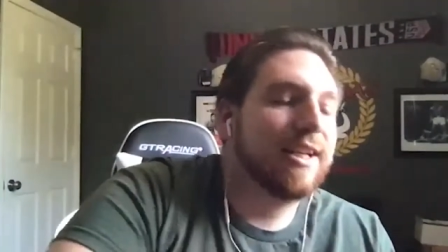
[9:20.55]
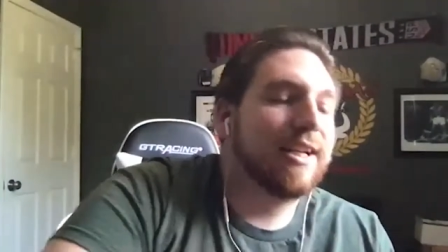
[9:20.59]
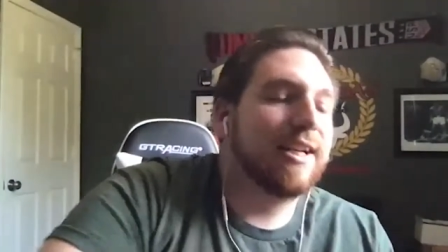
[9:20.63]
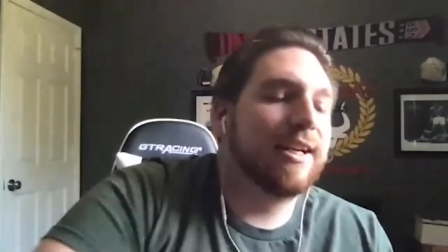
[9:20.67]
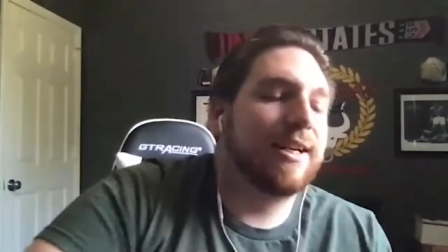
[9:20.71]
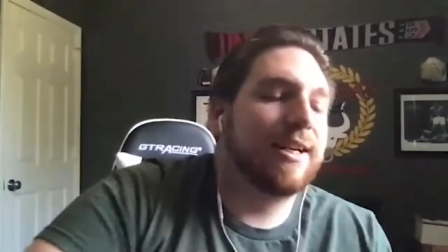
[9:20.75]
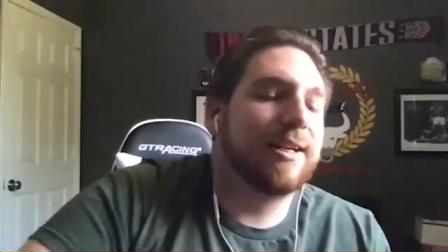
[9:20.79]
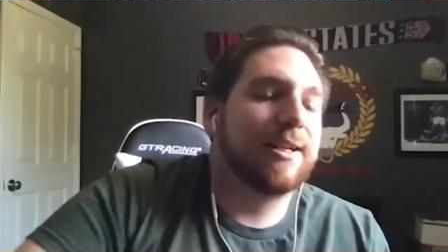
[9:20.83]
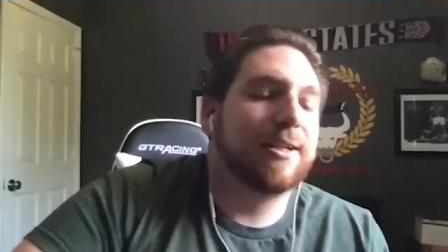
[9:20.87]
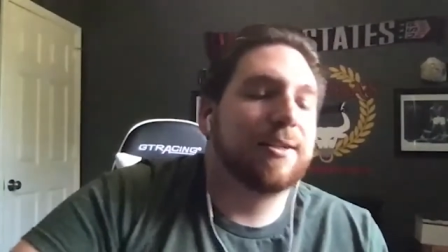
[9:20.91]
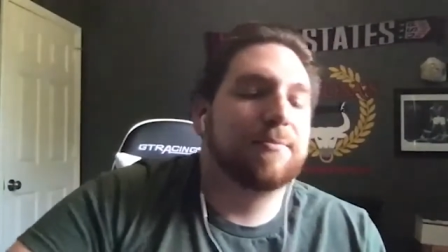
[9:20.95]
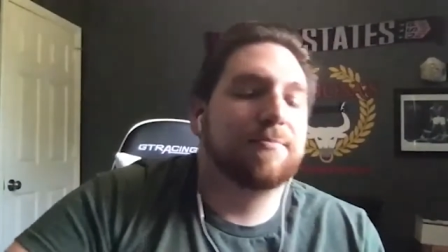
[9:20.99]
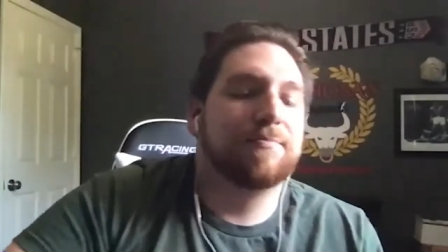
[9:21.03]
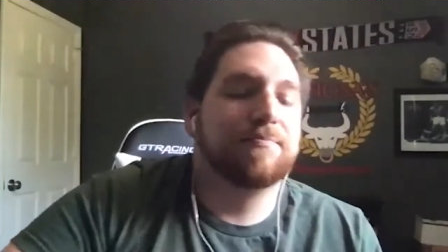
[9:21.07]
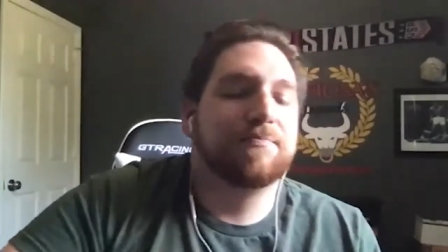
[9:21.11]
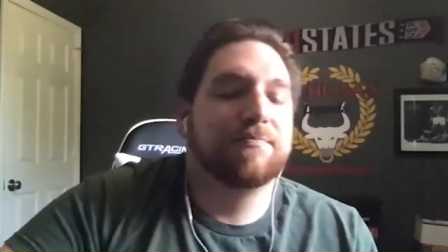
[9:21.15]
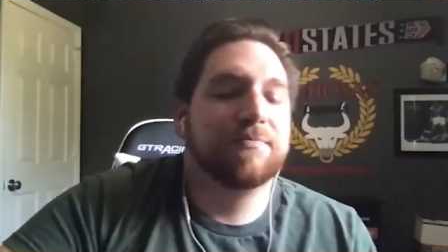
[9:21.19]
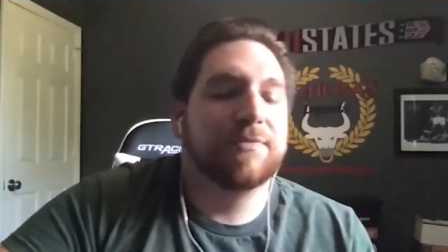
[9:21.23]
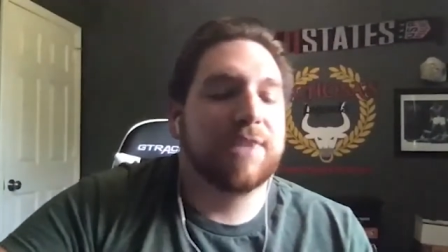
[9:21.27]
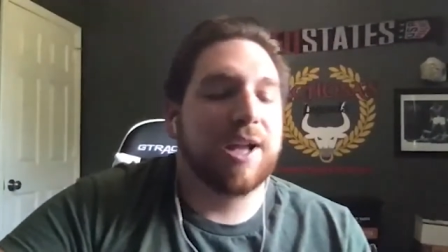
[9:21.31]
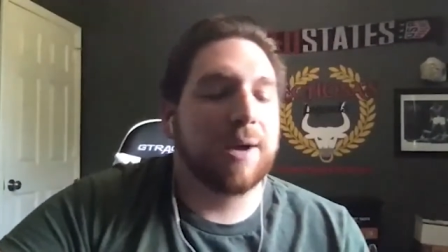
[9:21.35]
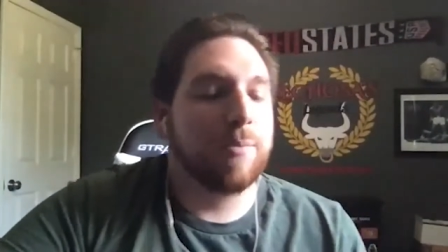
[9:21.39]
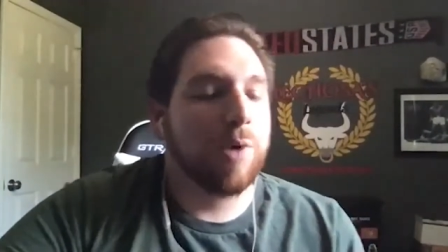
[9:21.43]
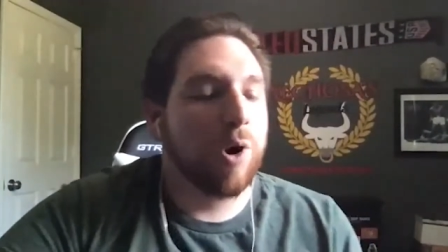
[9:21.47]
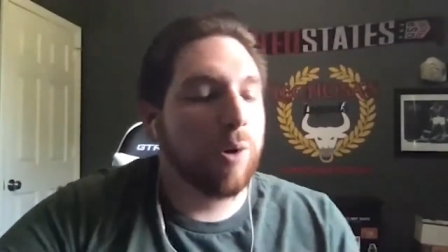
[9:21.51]
um,
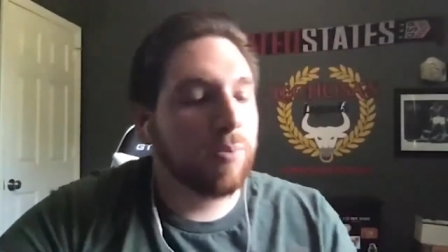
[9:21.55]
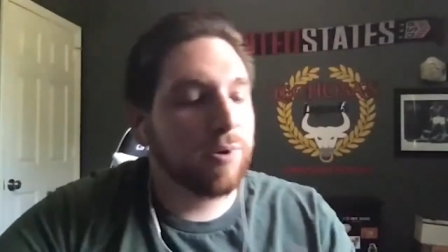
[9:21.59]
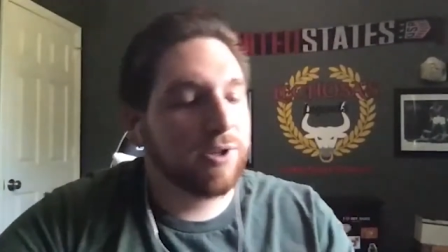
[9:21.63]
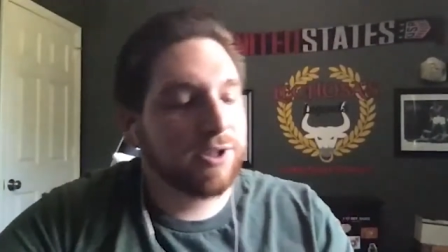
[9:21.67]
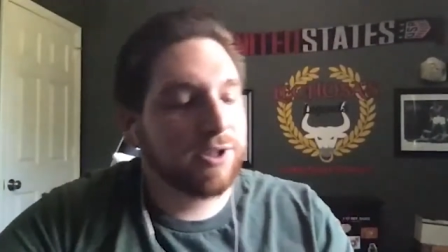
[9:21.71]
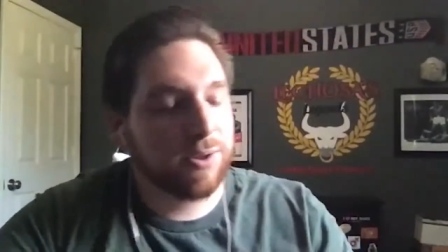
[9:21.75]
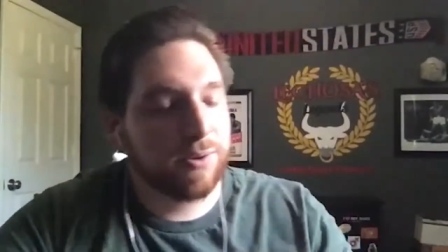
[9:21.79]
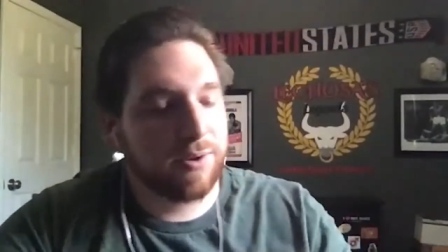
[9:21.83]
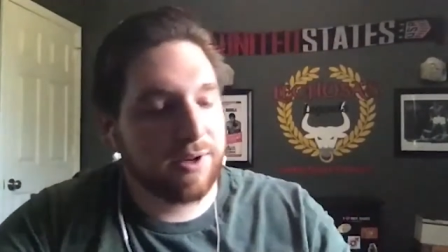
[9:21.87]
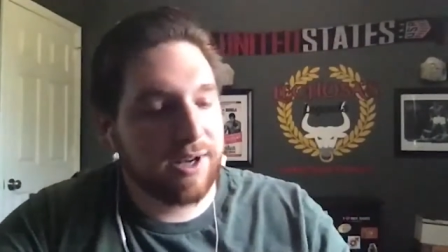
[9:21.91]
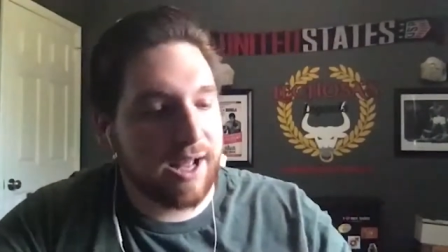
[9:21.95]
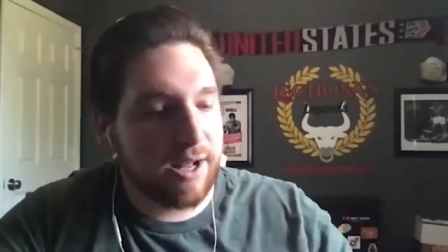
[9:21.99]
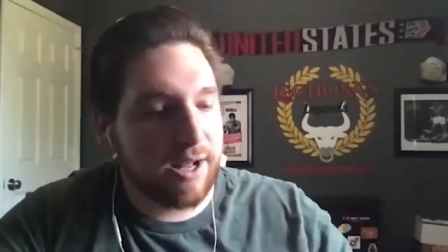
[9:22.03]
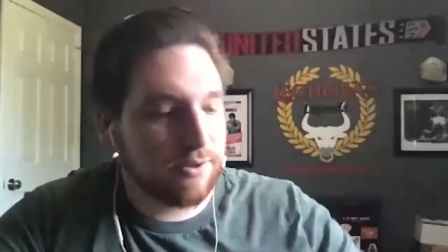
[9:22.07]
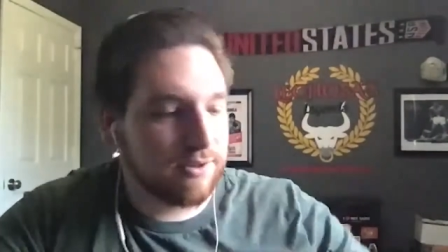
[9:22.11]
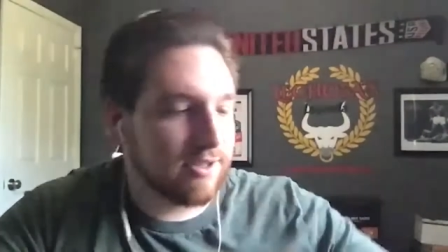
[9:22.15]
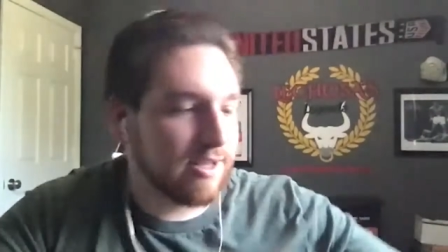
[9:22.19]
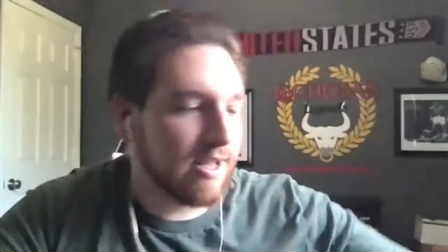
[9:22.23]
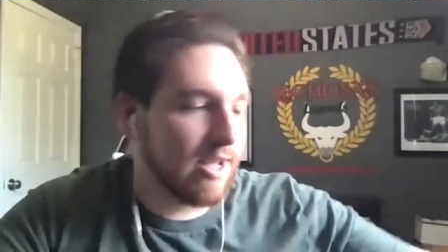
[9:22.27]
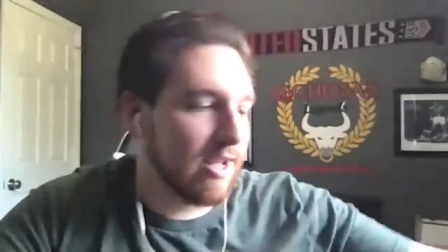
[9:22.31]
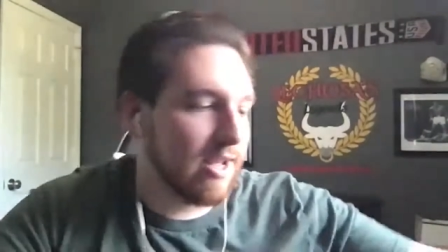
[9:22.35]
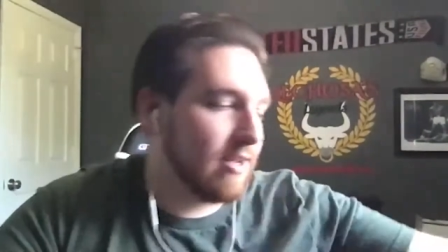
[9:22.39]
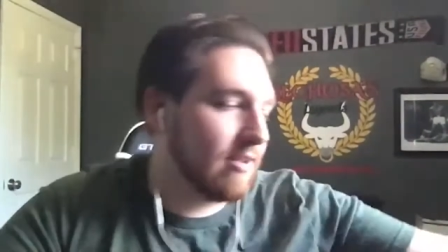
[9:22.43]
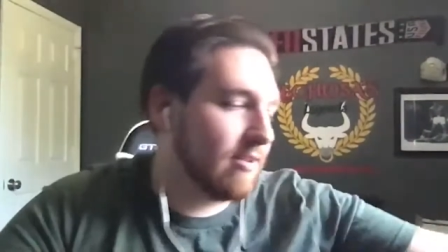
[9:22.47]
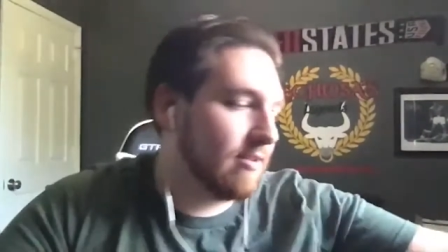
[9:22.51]
I'm hoping to announce
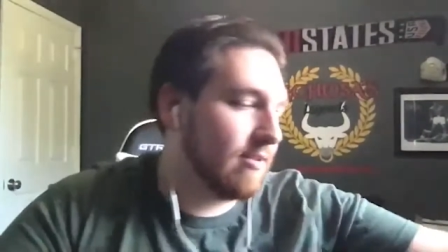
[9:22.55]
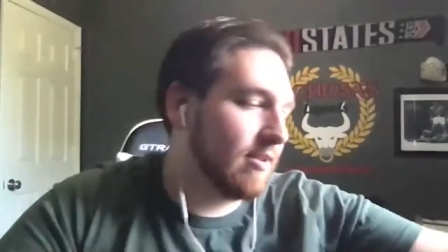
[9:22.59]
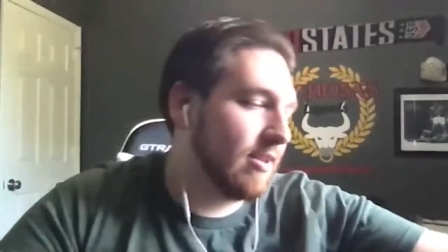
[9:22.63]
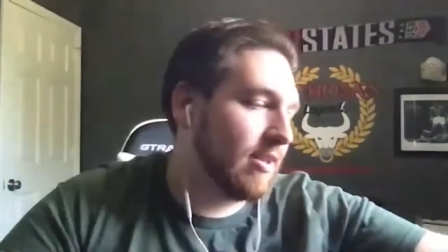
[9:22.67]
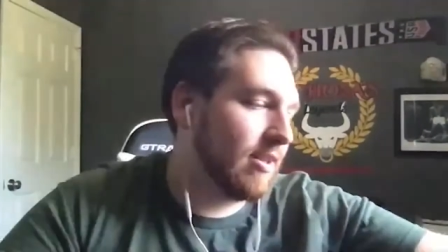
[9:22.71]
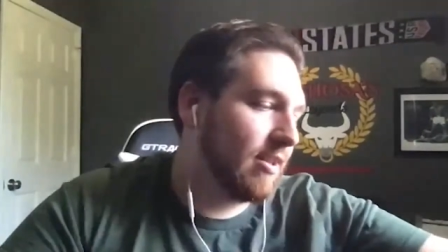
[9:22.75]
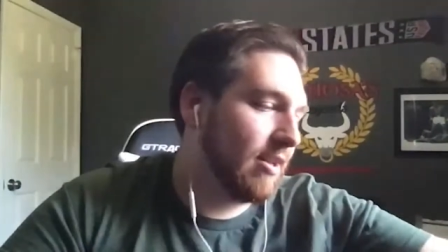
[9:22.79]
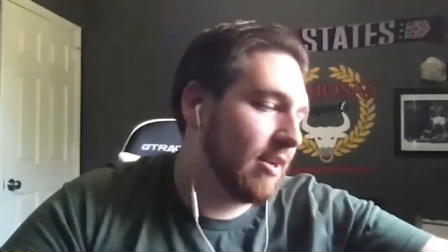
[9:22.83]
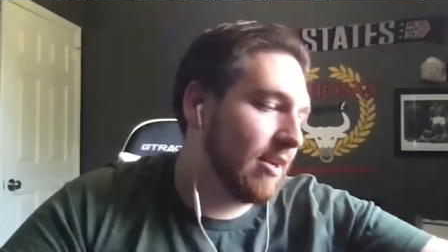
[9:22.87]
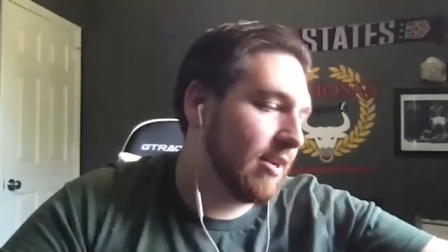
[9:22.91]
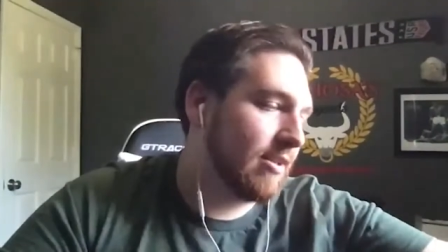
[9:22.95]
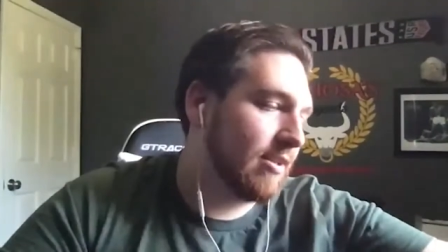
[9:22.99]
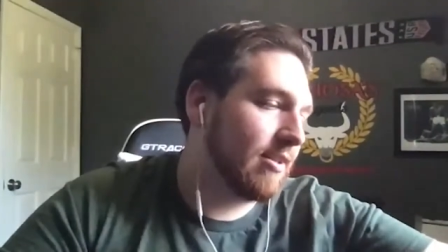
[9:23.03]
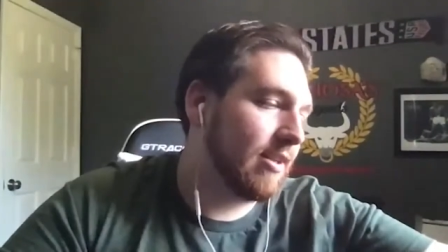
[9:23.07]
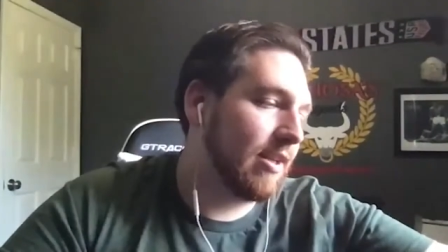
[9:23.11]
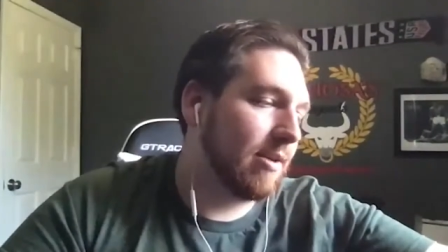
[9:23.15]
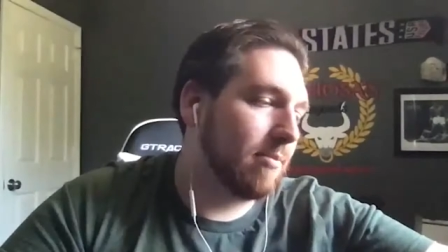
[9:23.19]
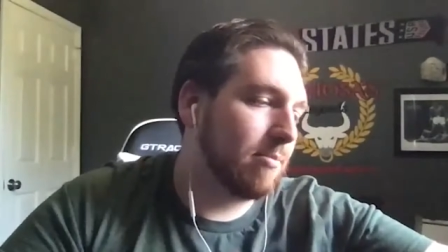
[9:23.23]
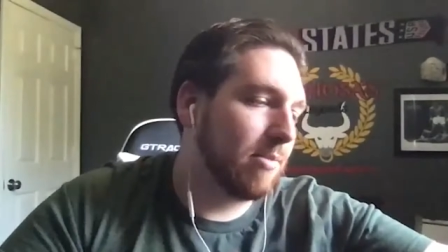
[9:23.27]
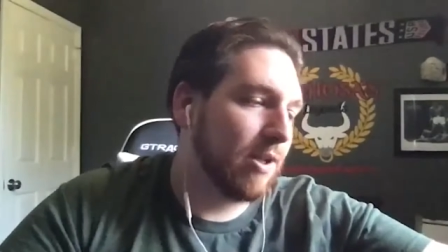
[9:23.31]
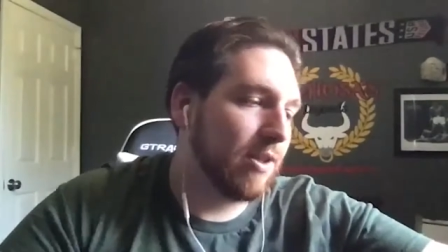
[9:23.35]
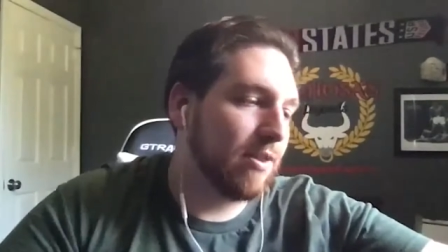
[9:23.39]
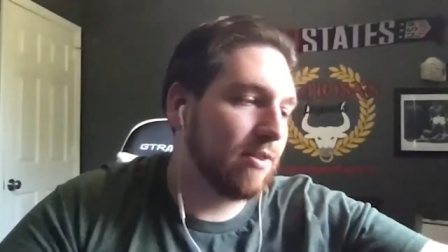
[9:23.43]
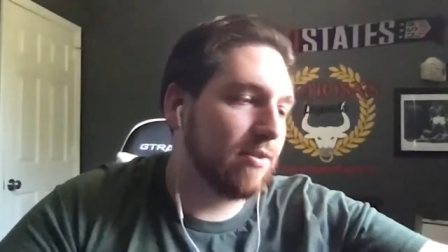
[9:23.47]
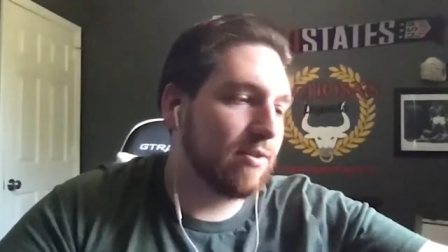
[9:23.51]
that in the next like
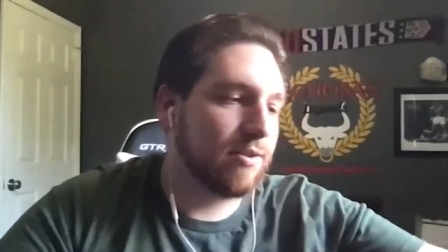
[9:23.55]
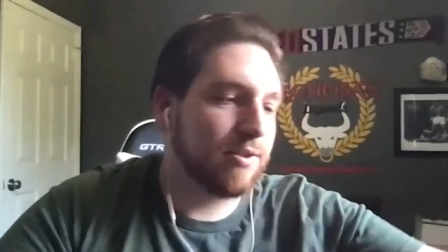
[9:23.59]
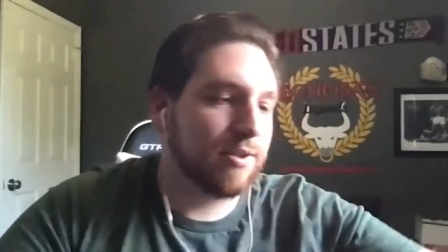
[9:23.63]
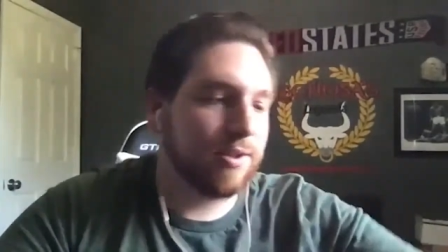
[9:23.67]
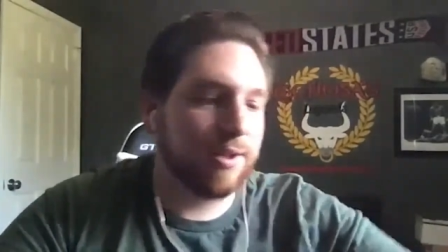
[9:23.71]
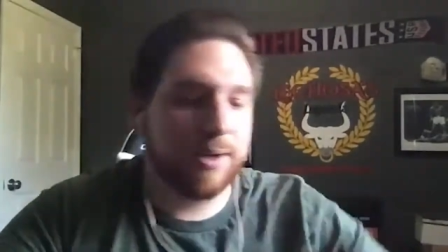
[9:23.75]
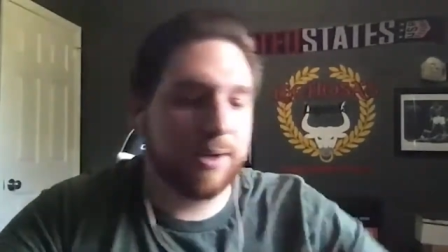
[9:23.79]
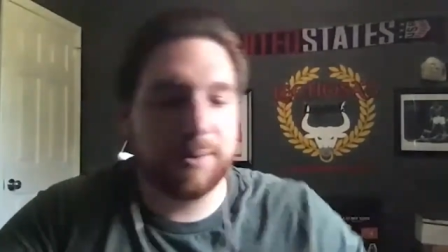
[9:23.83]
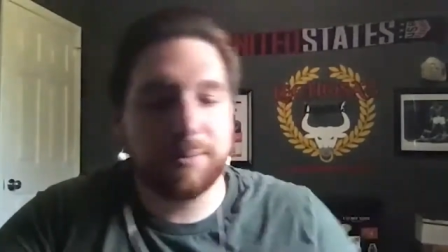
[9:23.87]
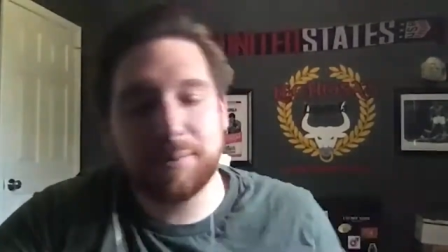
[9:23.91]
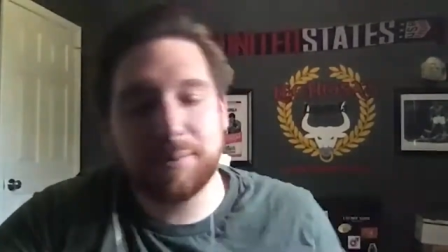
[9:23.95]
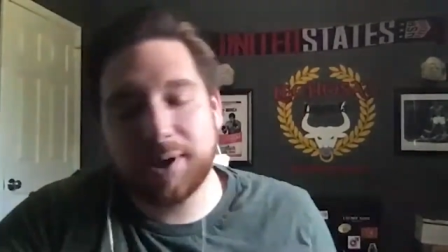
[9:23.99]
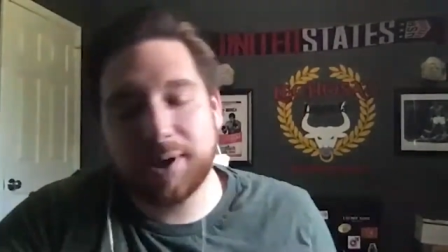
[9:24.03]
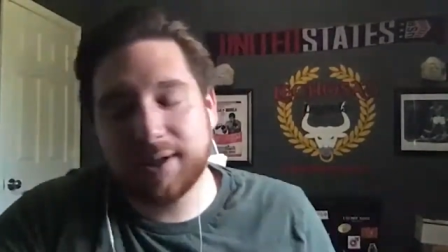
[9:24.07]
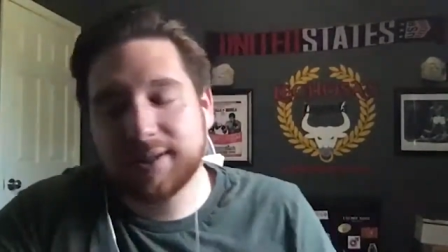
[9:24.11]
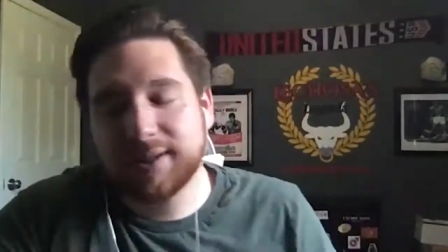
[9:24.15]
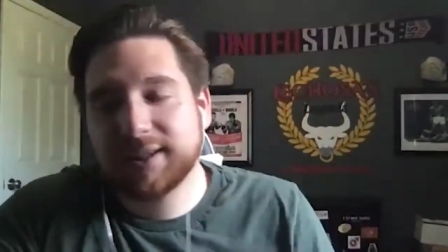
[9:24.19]
month or so. But